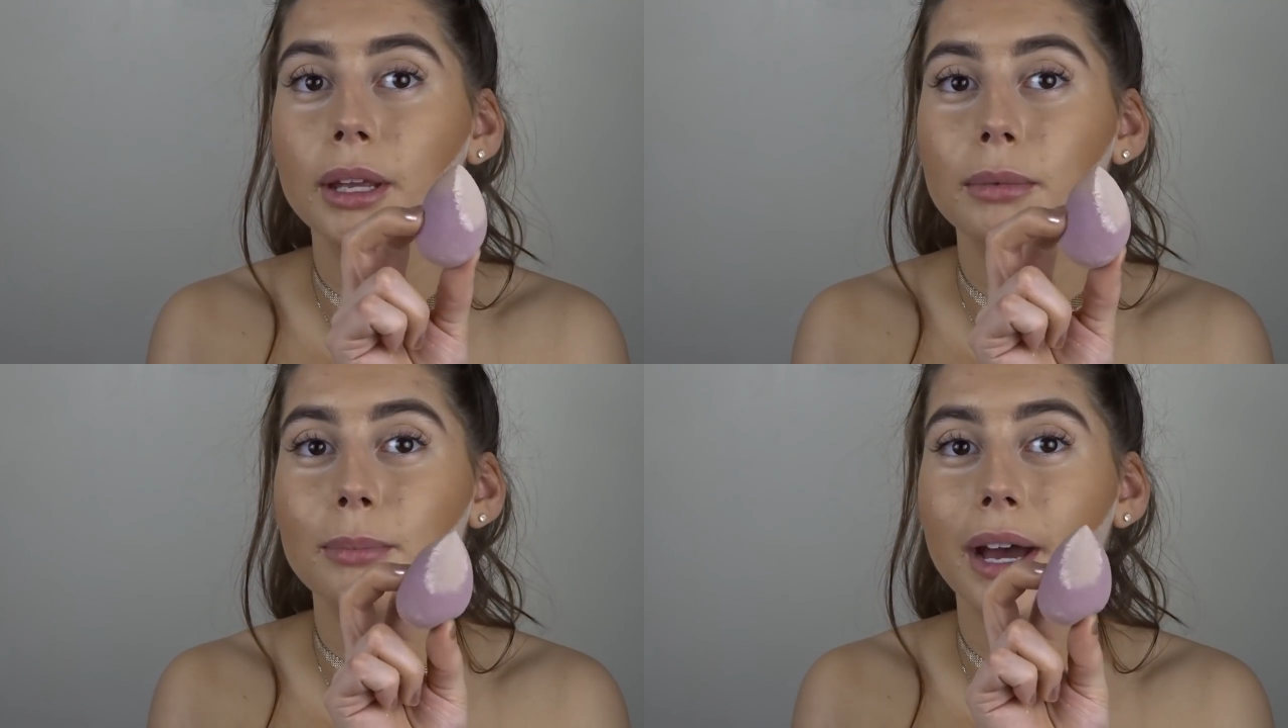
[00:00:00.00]

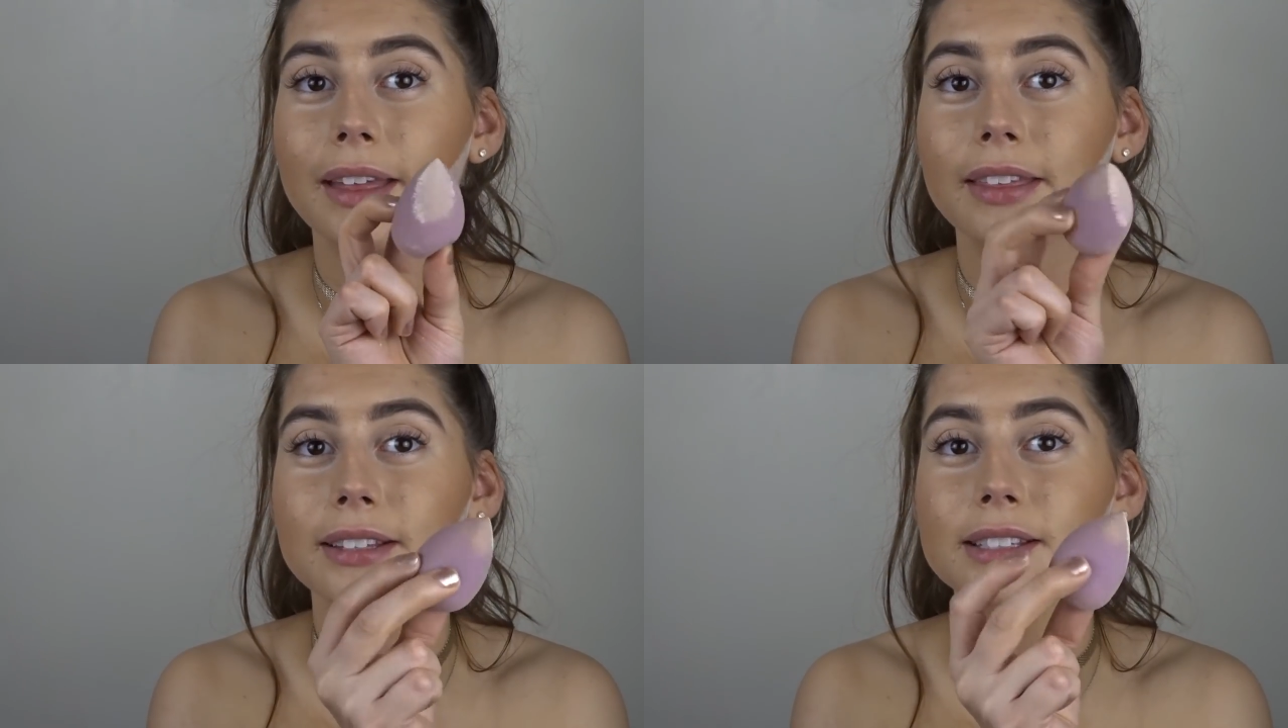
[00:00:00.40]
made me
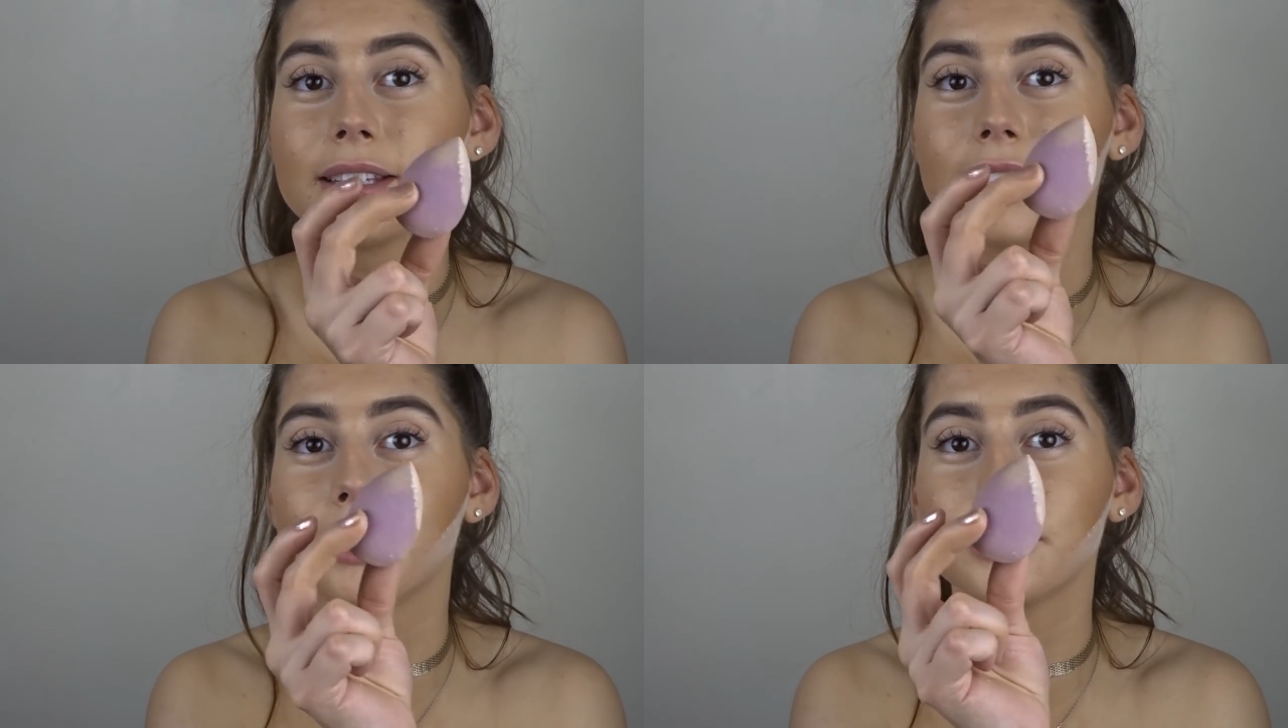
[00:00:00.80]
buy this.
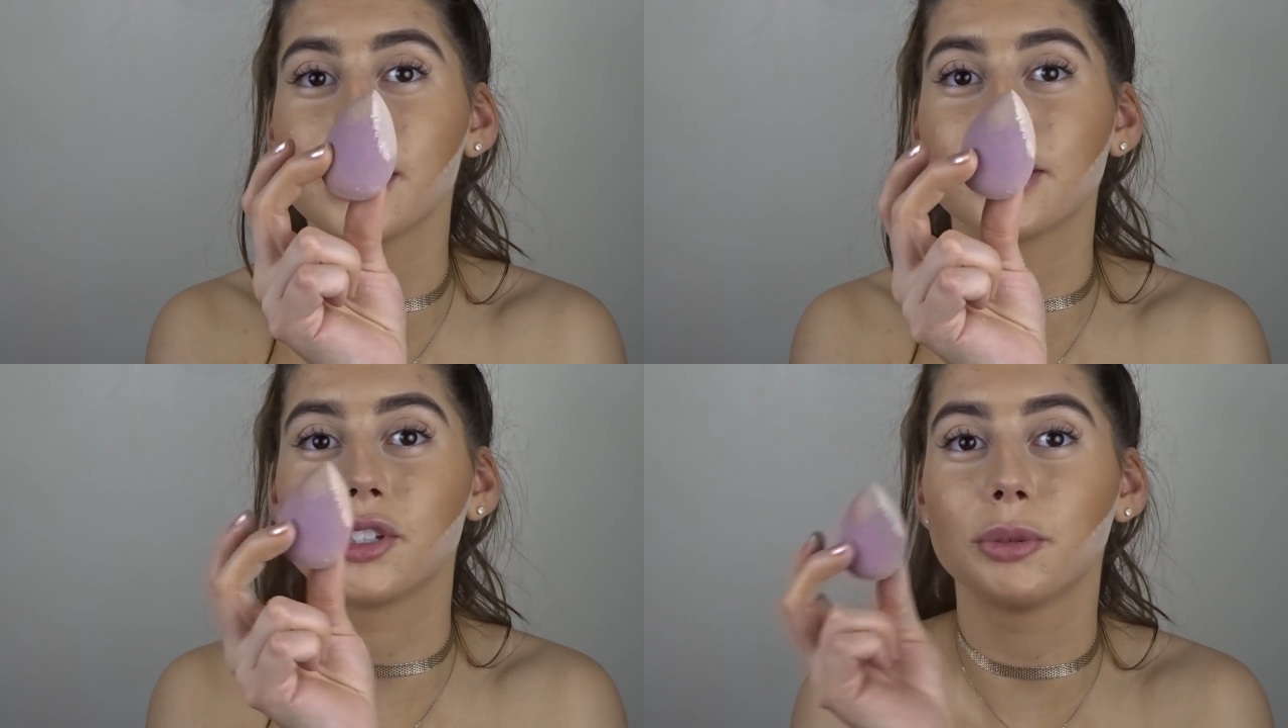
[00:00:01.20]
It was
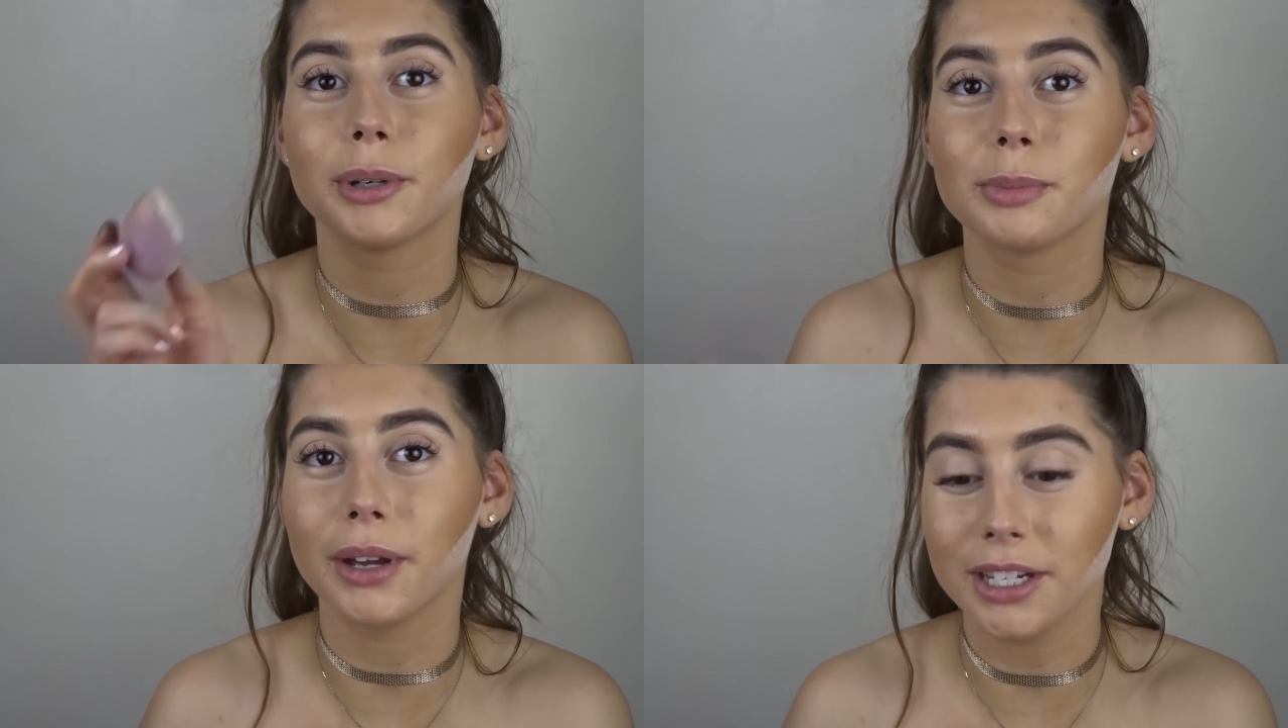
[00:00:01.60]
like the
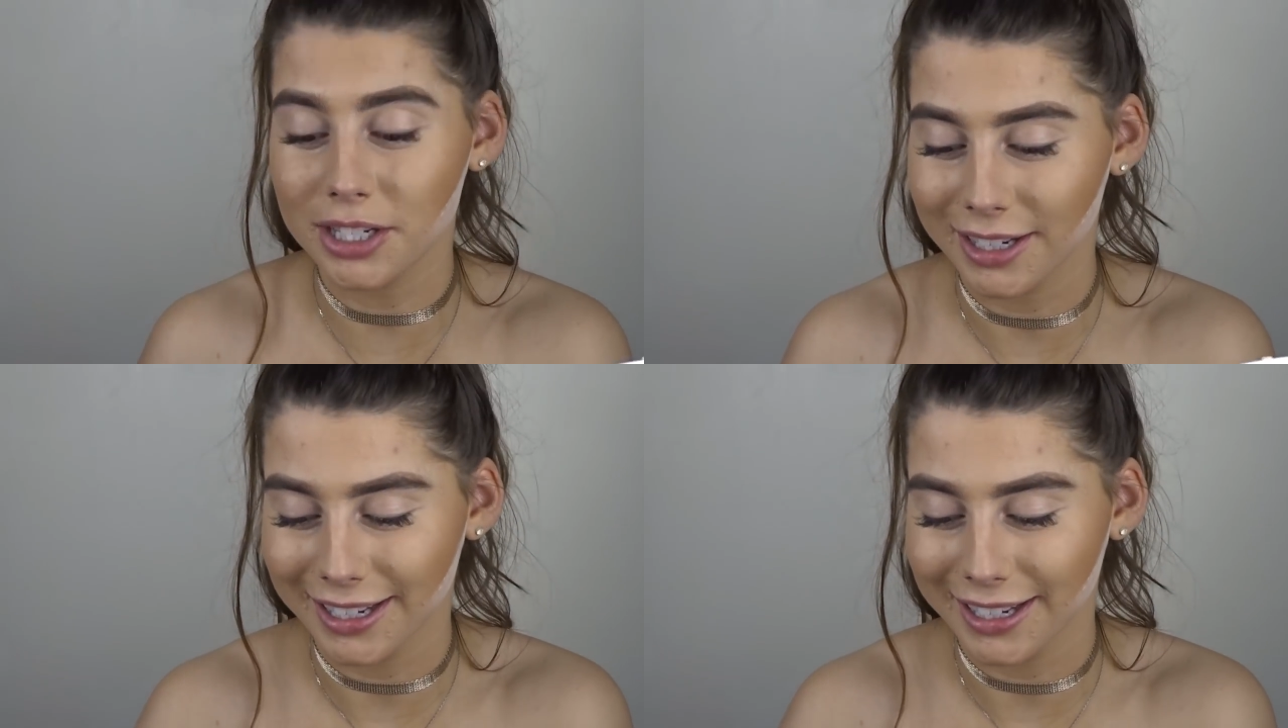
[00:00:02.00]
super sponge,